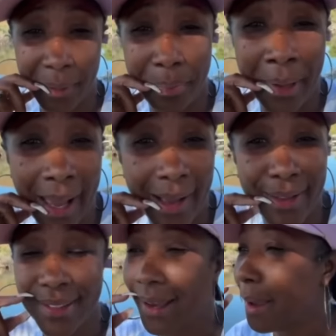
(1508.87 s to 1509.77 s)
fucking
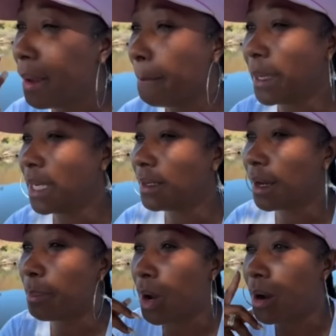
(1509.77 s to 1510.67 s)
pounds,
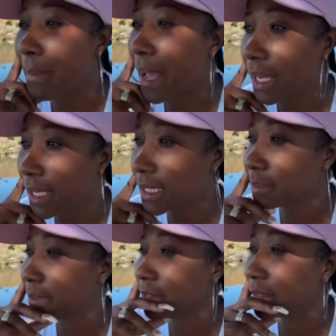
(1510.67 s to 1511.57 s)
beating up all my
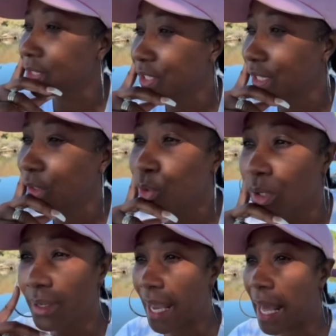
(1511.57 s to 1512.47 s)
husbands and shit.
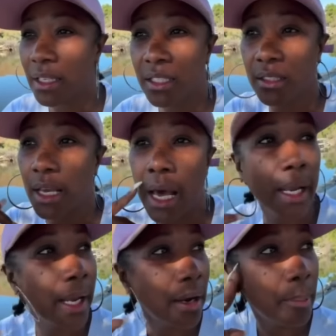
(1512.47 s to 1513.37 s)
You know, Kali just
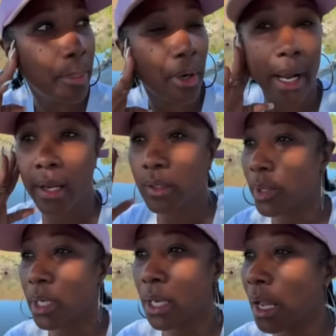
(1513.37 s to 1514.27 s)
got a hair up her
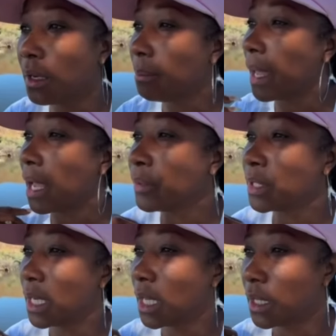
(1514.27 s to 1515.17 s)
ass one day. The man
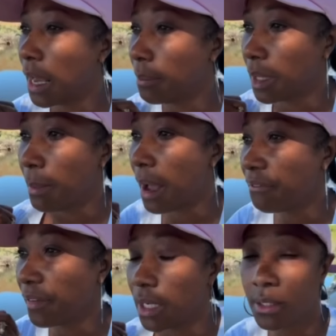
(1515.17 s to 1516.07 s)
was yelling at me in
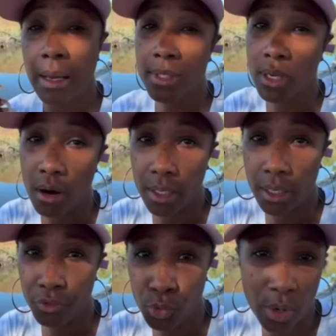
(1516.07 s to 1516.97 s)
my face. I'm
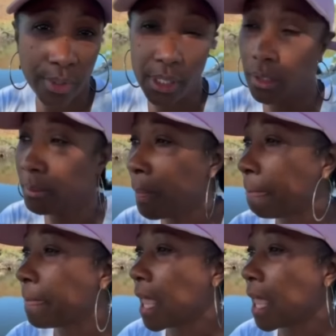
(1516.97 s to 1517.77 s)
sorry if you don't hear